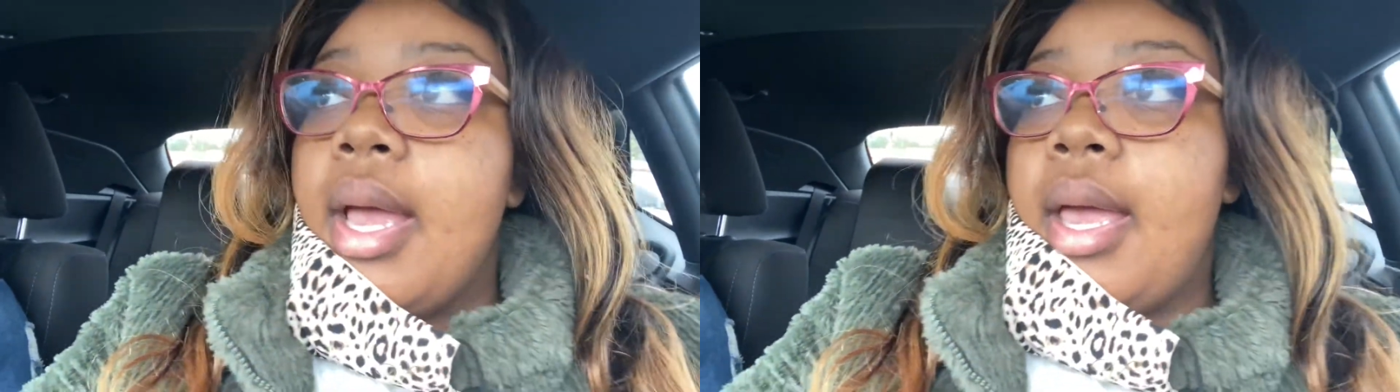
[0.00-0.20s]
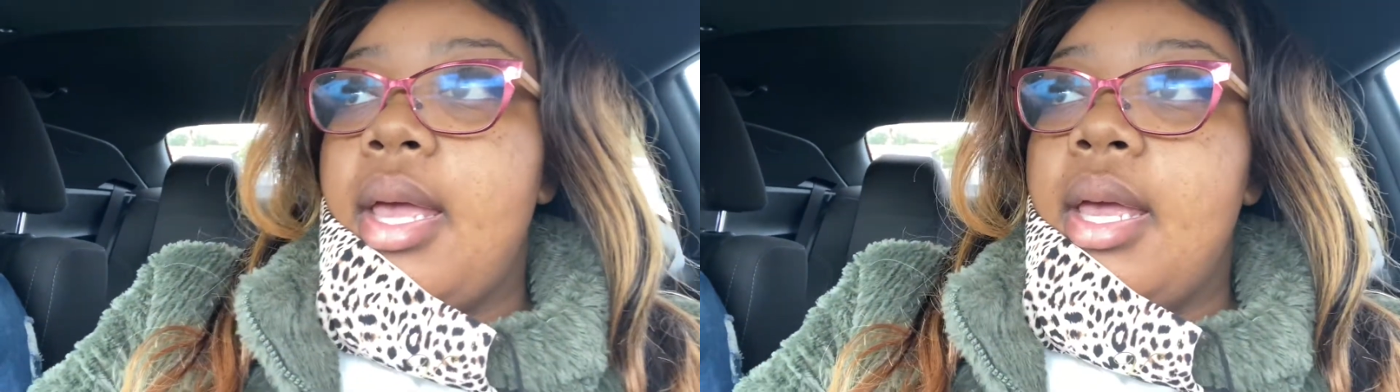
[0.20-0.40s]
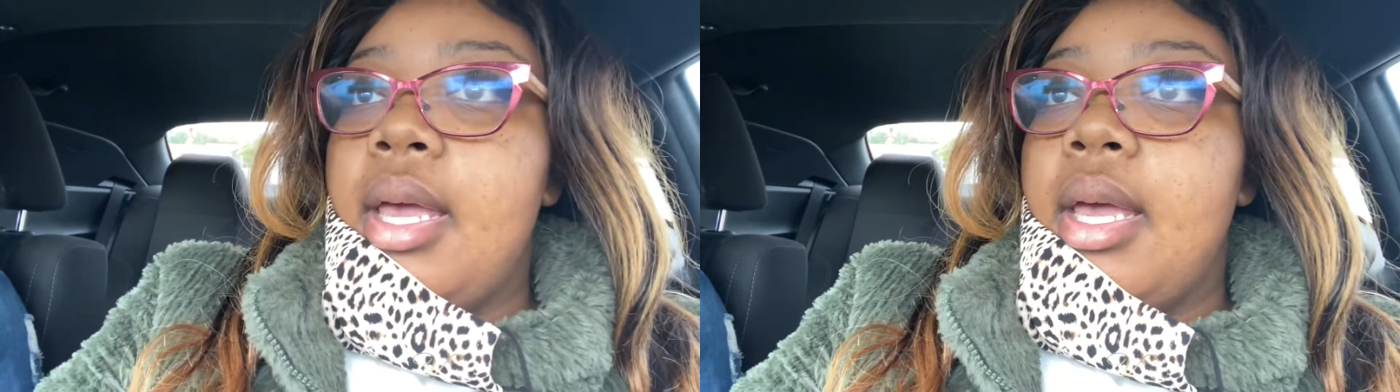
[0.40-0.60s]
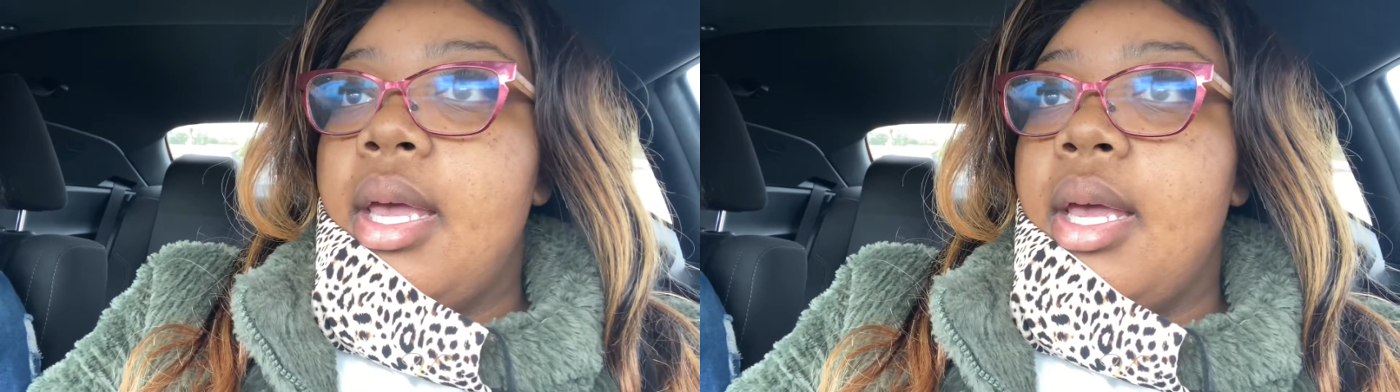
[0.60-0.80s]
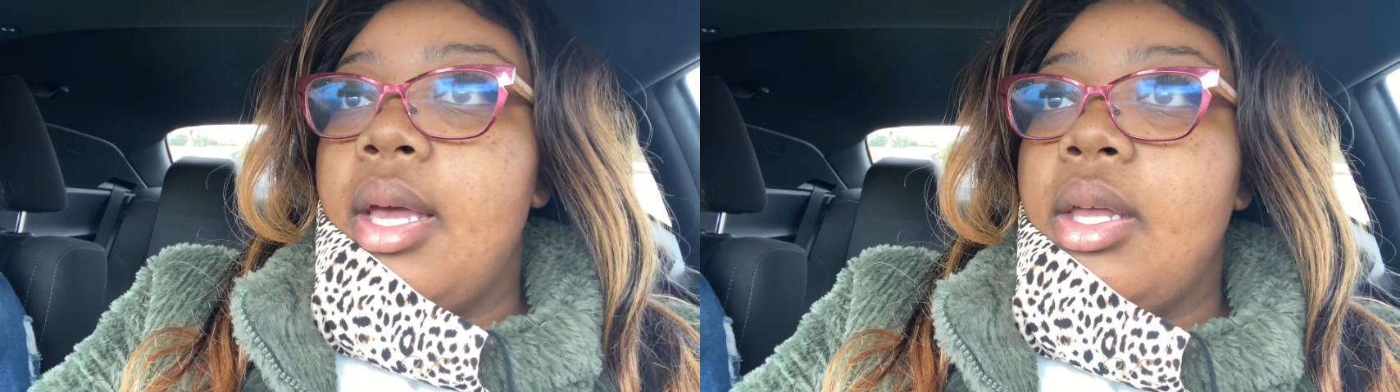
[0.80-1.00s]

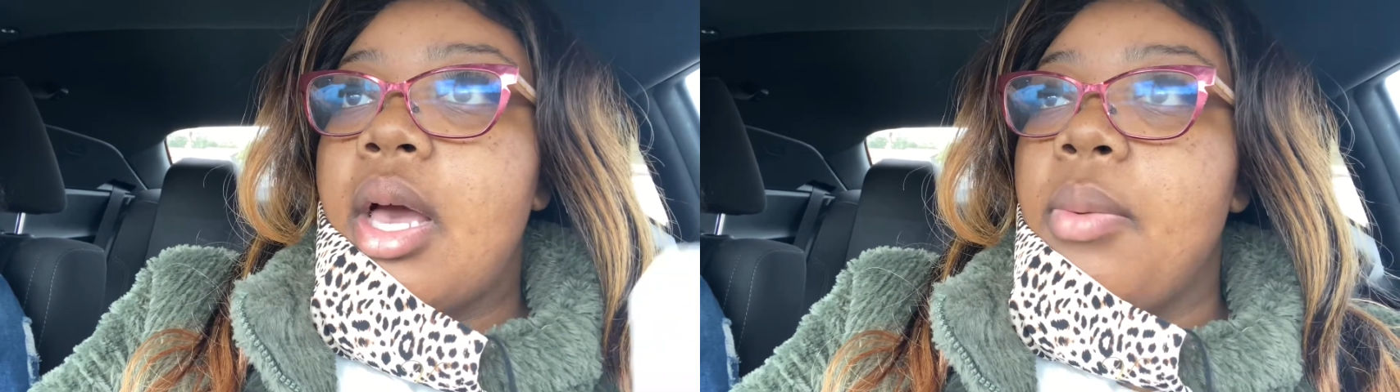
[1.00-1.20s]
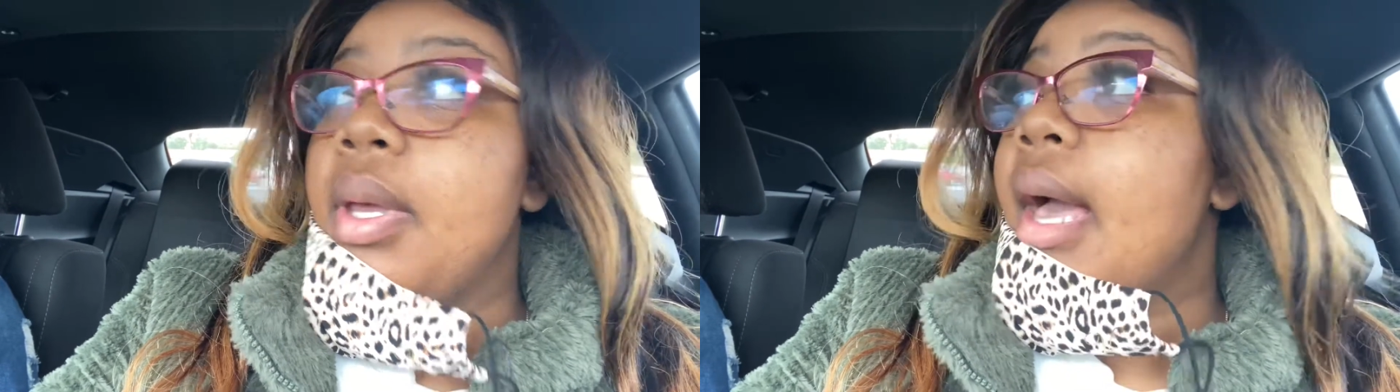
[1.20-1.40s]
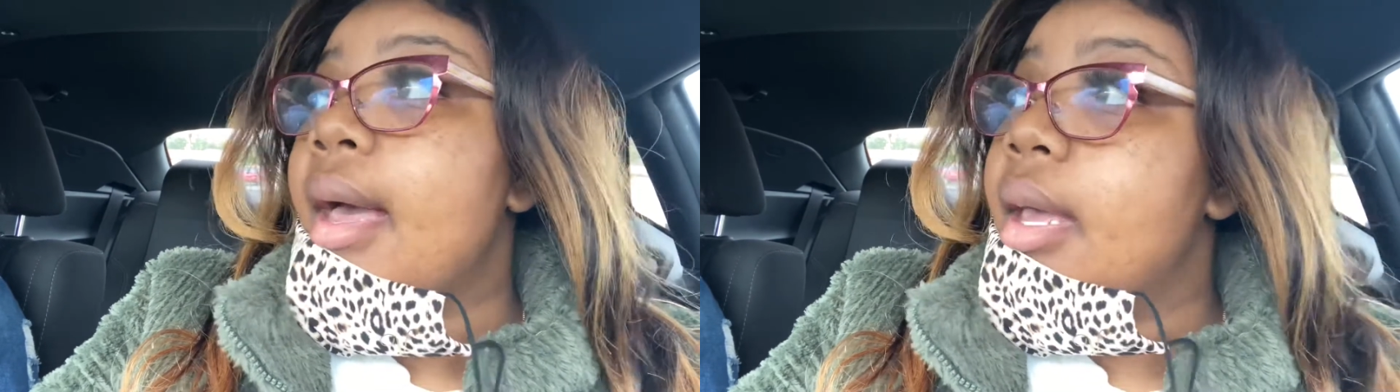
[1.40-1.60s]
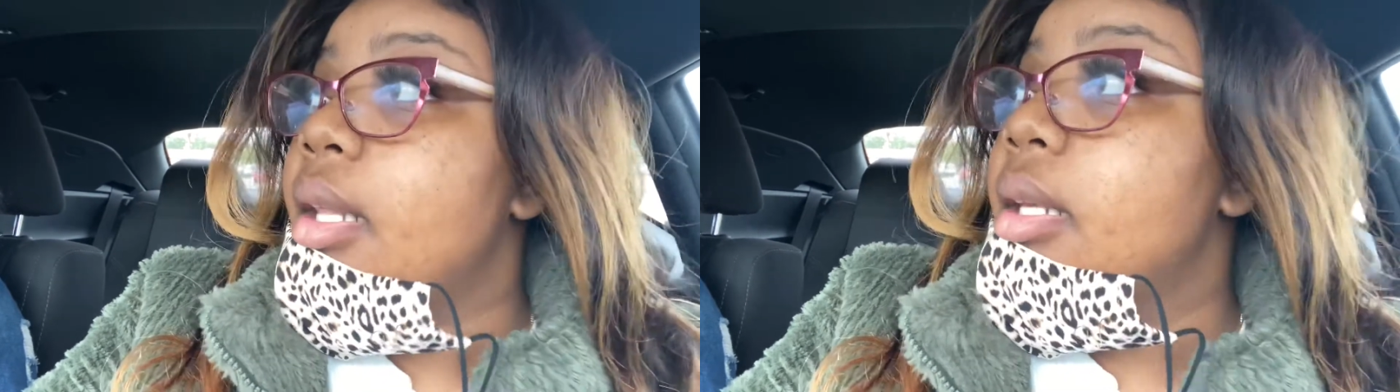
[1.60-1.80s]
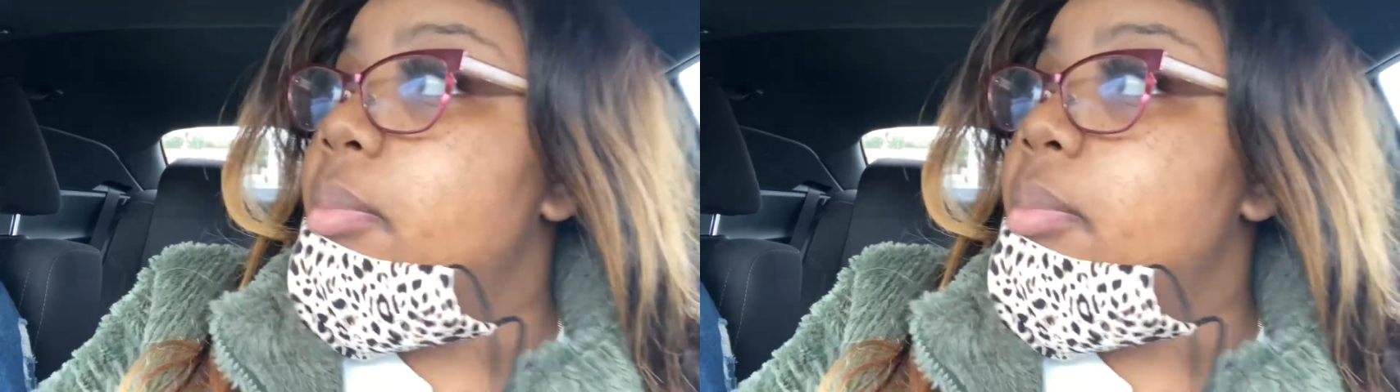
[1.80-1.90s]
And y'all, we got hella